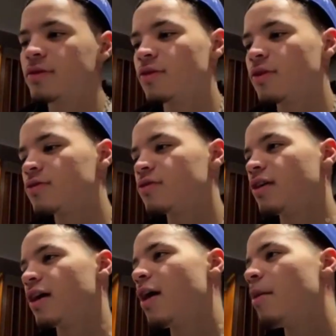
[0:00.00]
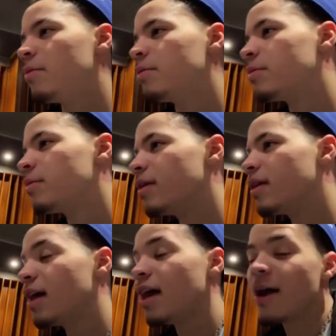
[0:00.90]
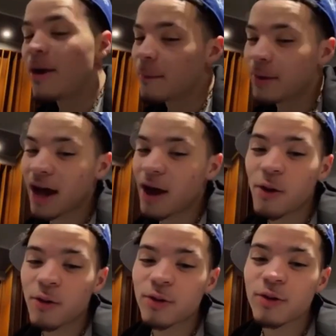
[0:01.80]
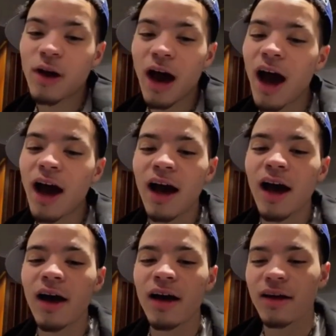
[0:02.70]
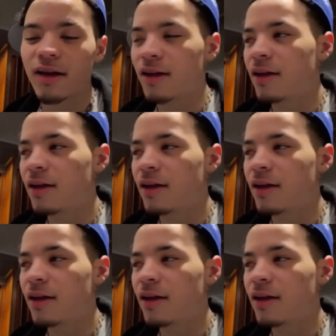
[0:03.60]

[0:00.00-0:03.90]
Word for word: many songs on the album? But I don't know. I